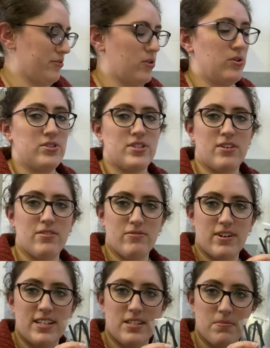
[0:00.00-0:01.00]
Also
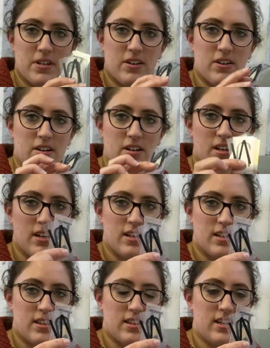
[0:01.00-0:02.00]
randomly got
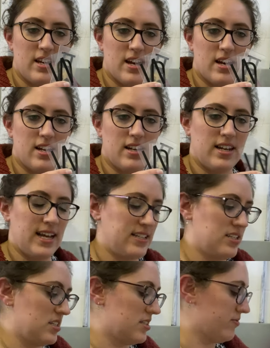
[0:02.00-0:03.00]
the
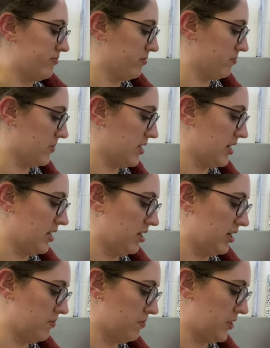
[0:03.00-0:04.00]
letters from my
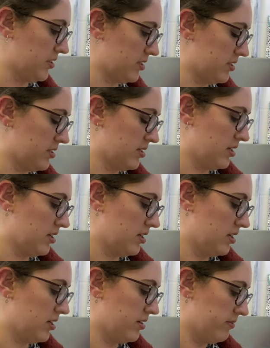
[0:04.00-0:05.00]
light box.
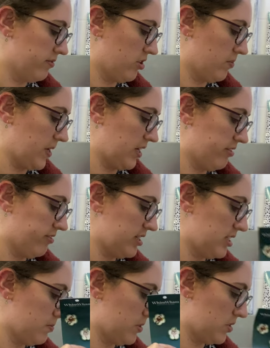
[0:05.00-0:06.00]
Got my
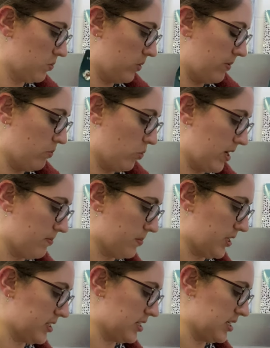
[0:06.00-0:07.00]
Christmas Wim Wam
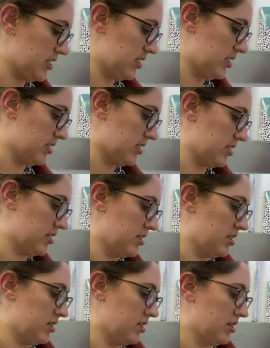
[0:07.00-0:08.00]
buttons,
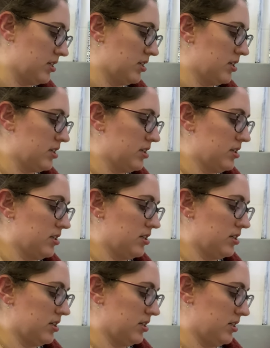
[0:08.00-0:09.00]

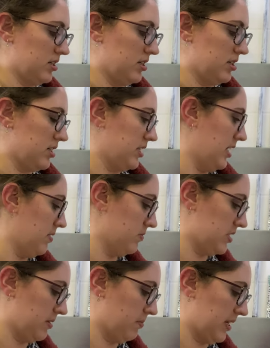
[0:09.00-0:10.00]
an
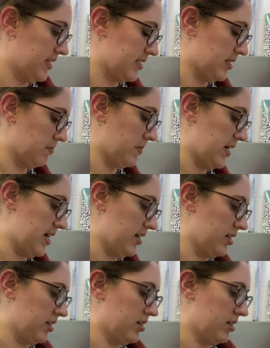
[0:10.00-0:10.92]
empty plastic bag.